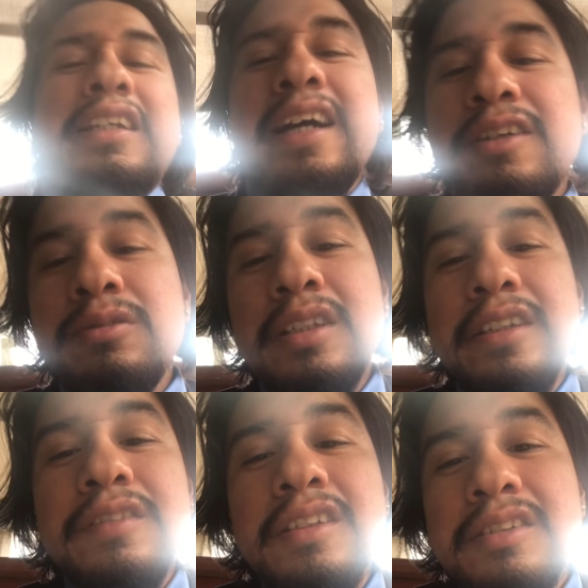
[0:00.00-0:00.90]
guy who
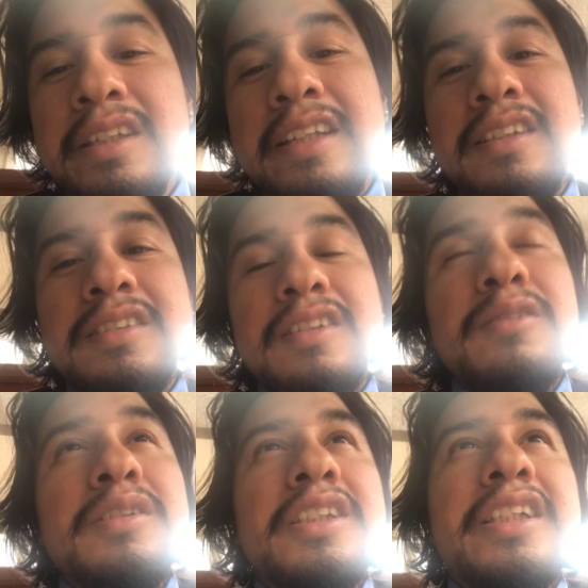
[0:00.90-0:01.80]
that doesn't
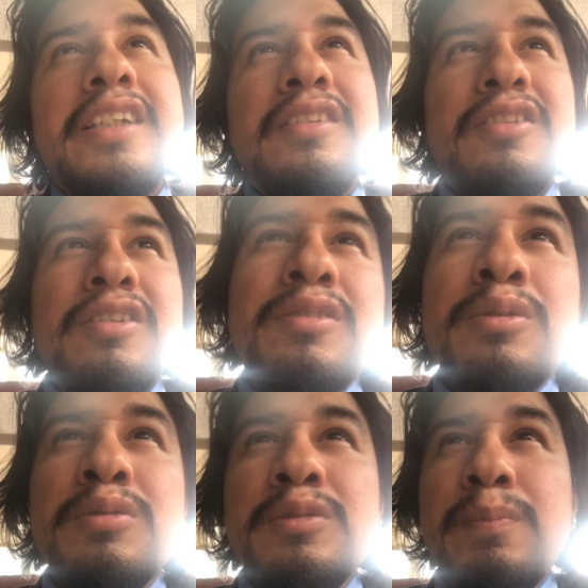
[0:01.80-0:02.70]
know shit and the girl
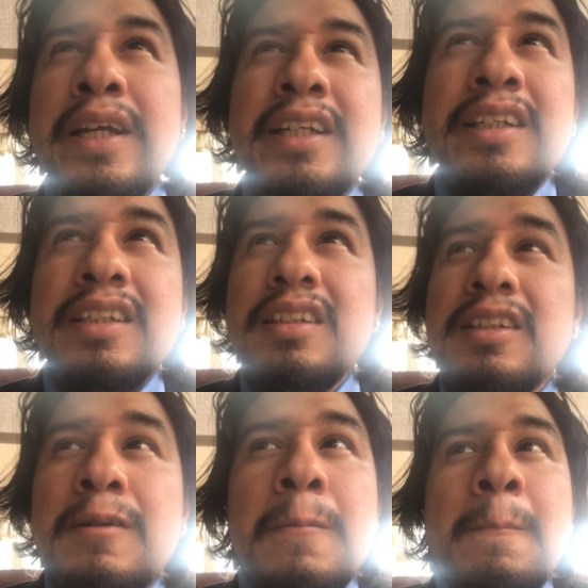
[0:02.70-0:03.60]
who's playing it,
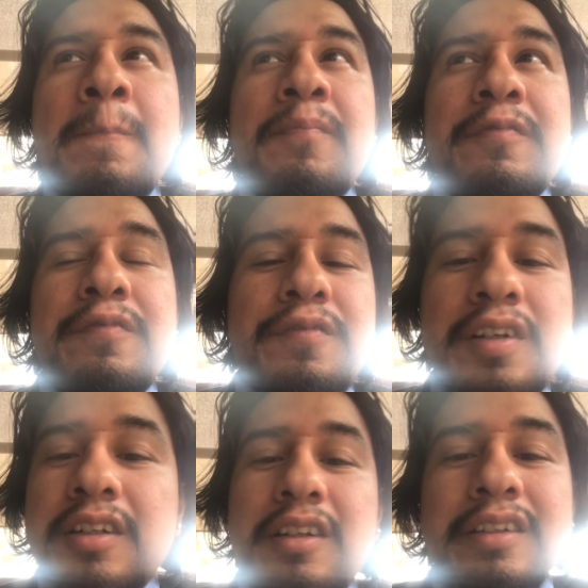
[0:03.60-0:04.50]

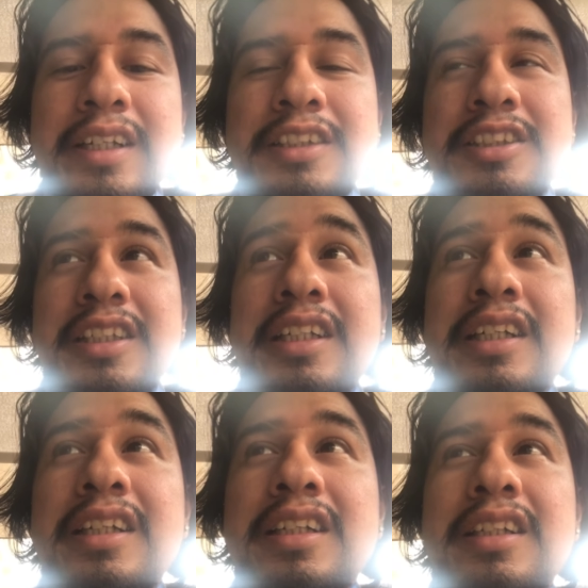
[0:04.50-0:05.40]
fuck all that shit.
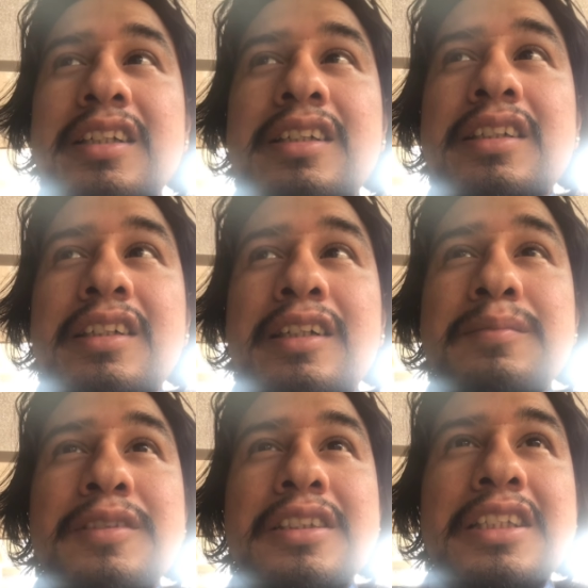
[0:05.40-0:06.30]

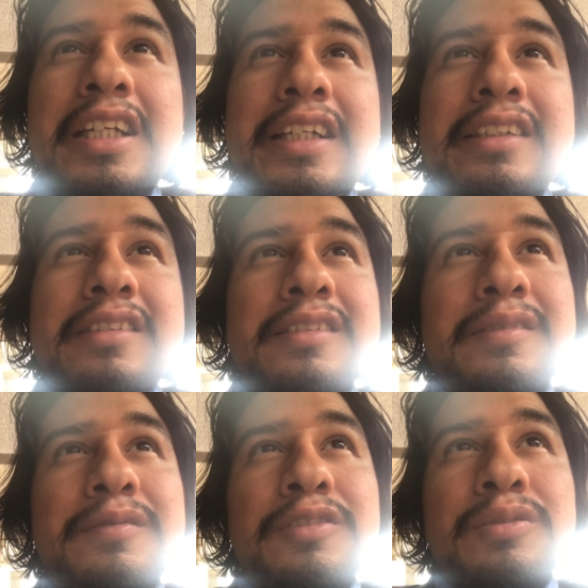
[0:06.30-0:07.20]
I'm just like,
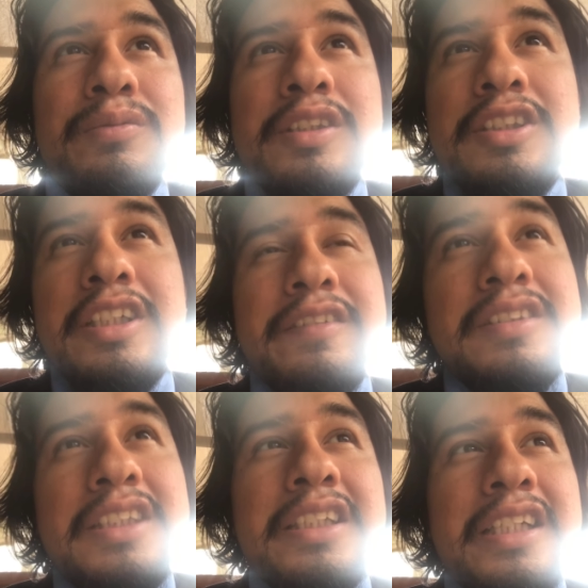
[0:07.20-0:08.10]
you wish you never
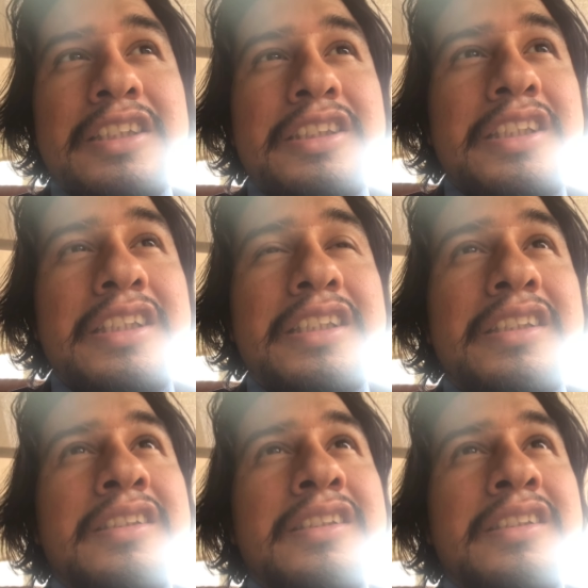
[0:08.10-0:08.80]
seen that shit.